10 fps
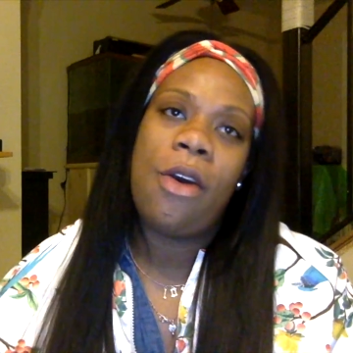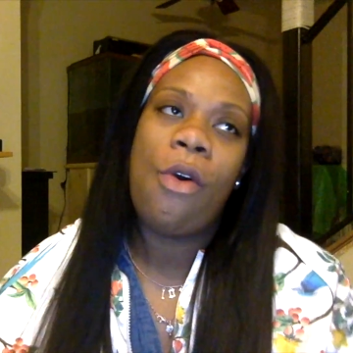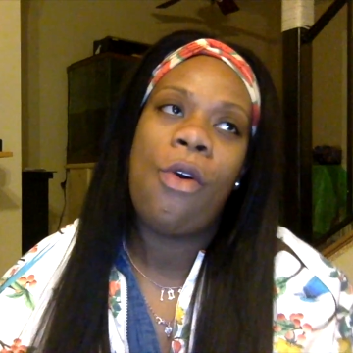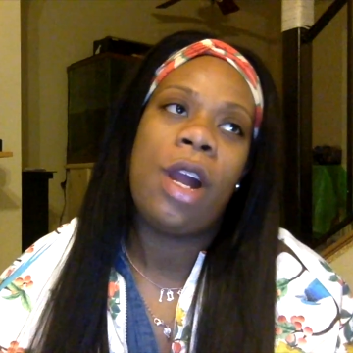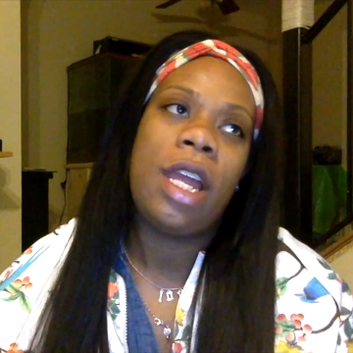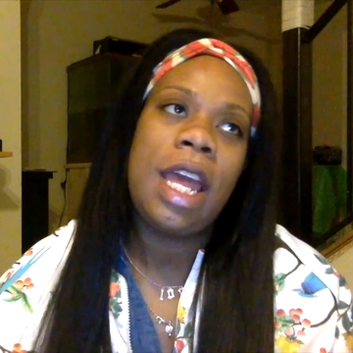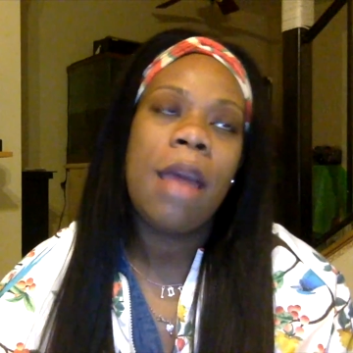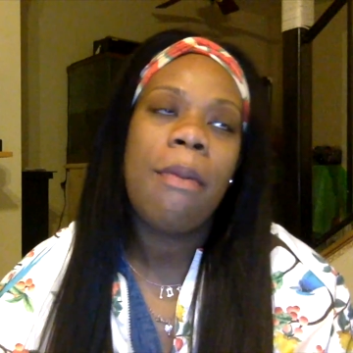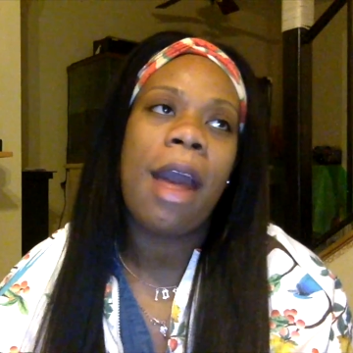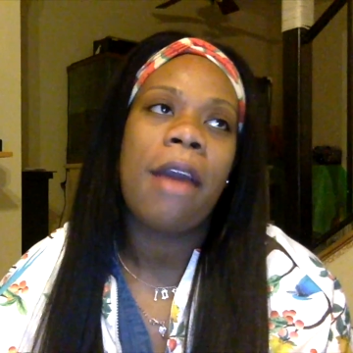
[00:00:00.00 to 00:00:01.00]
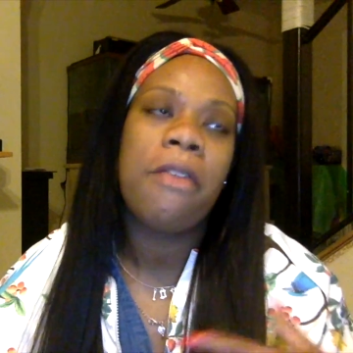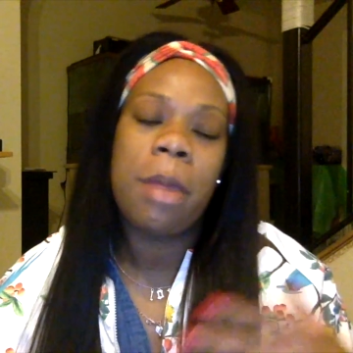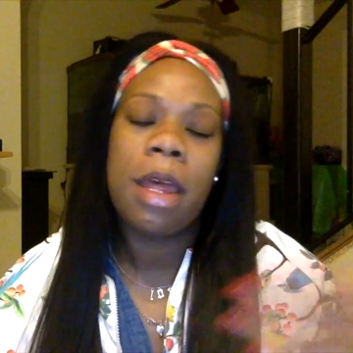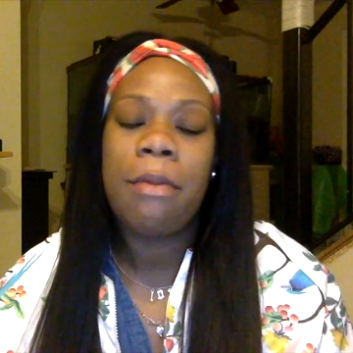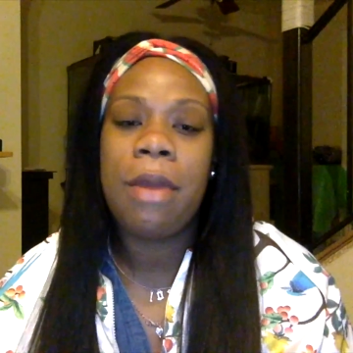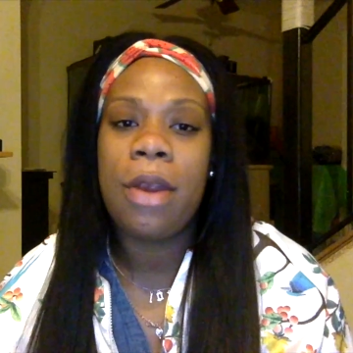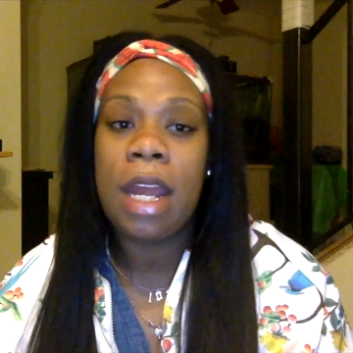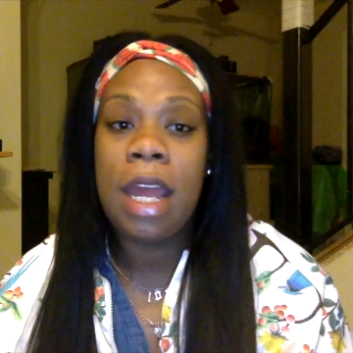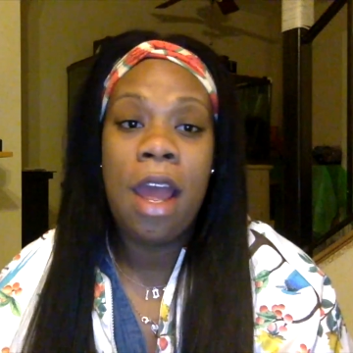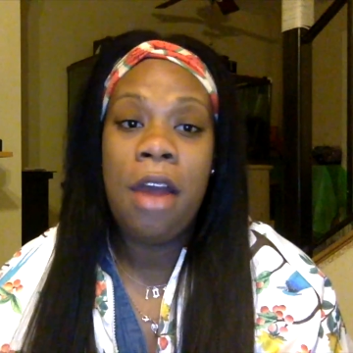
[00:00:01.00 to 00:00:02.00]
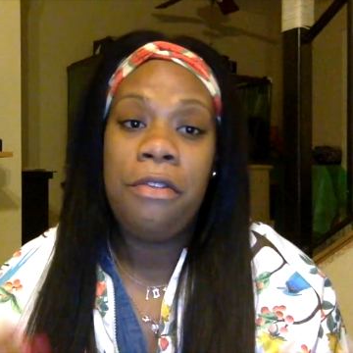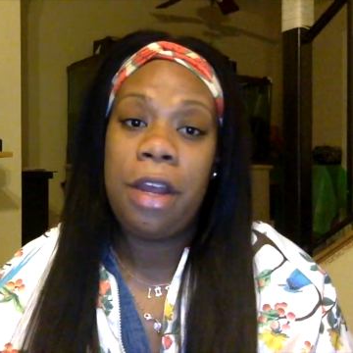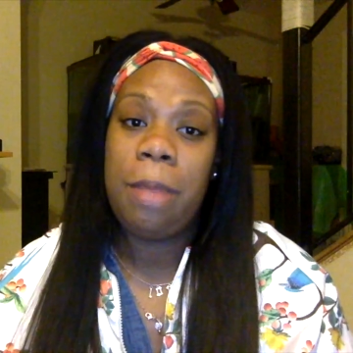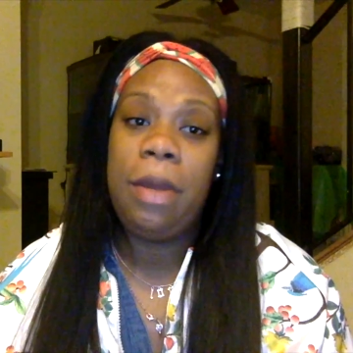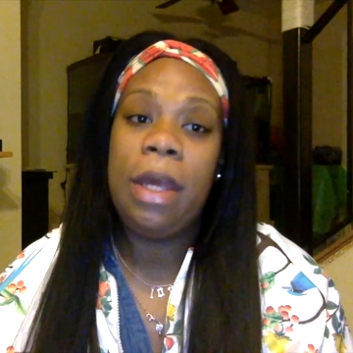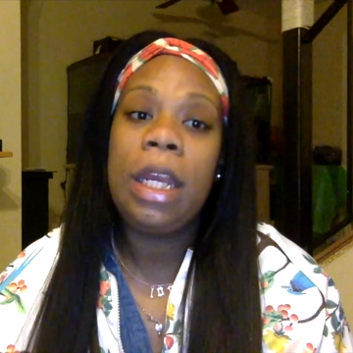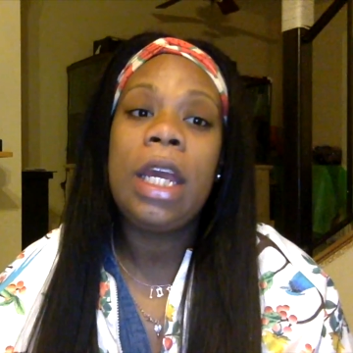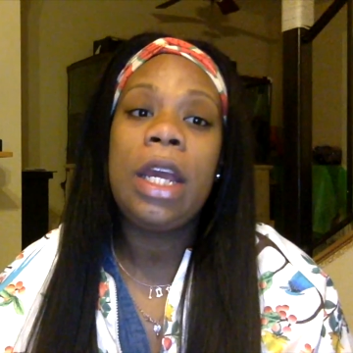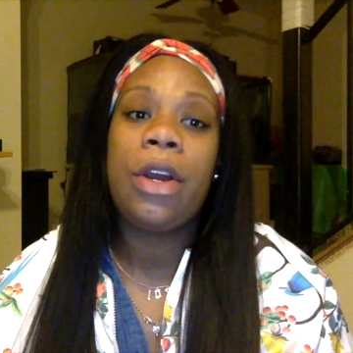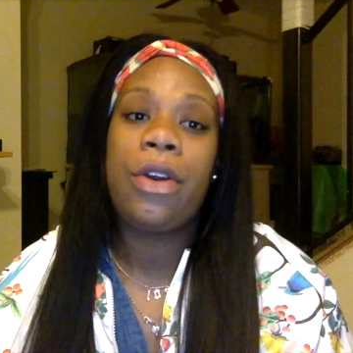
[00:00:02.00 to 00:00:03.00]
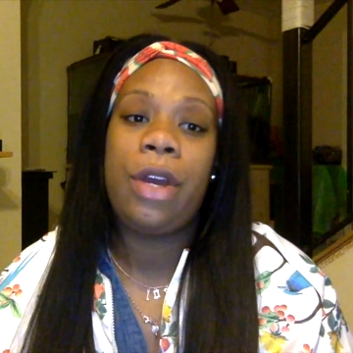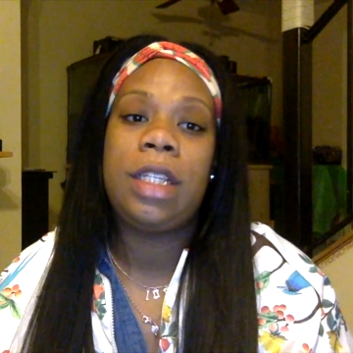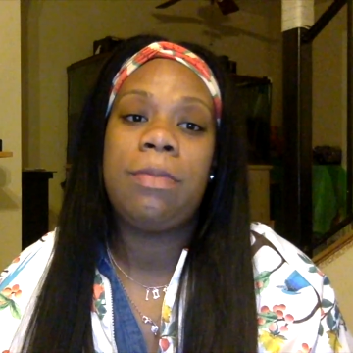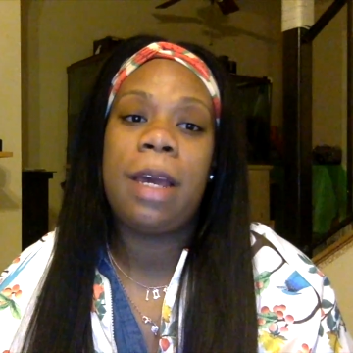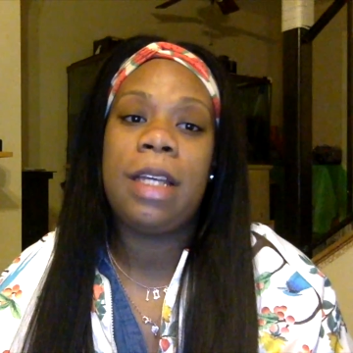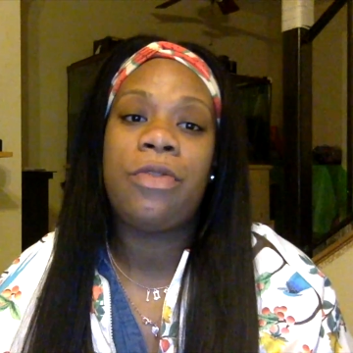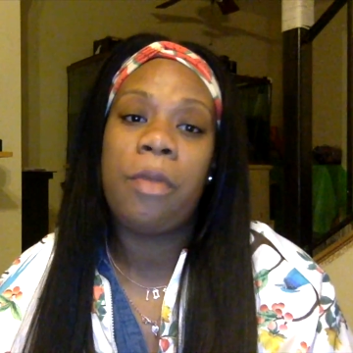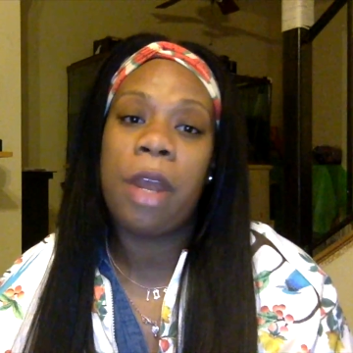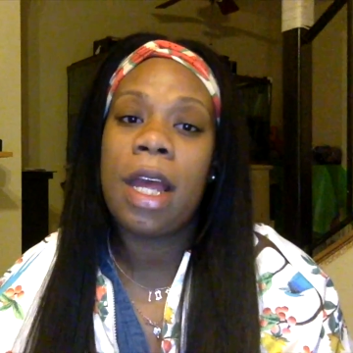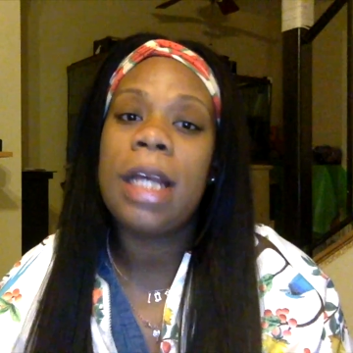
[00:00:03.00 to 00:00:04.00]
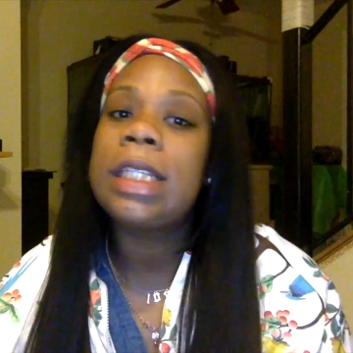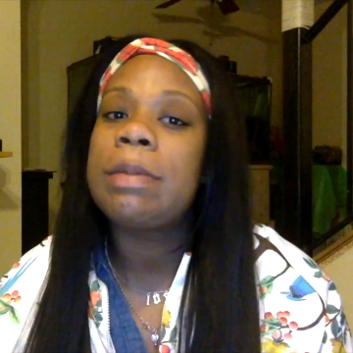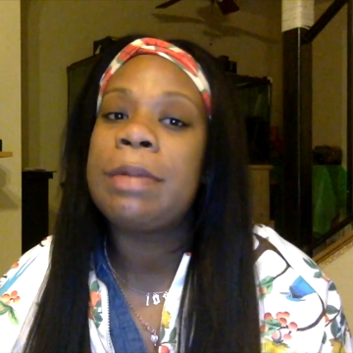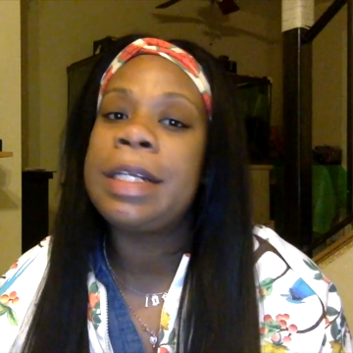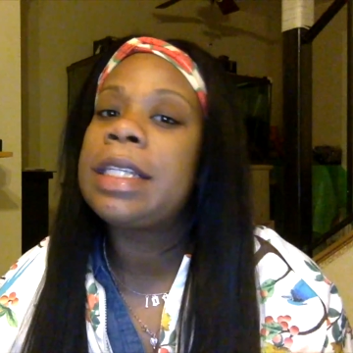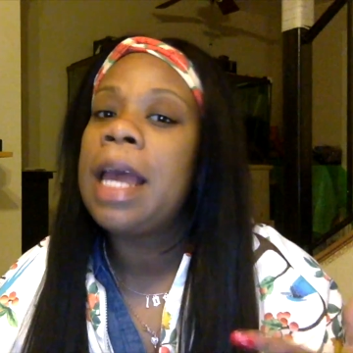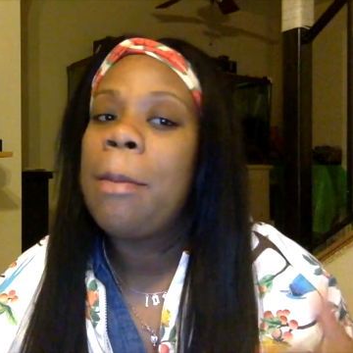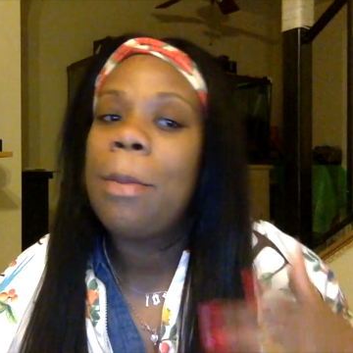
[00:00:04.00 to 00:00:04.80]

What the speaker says: or kickback from the community for building green space from your customers,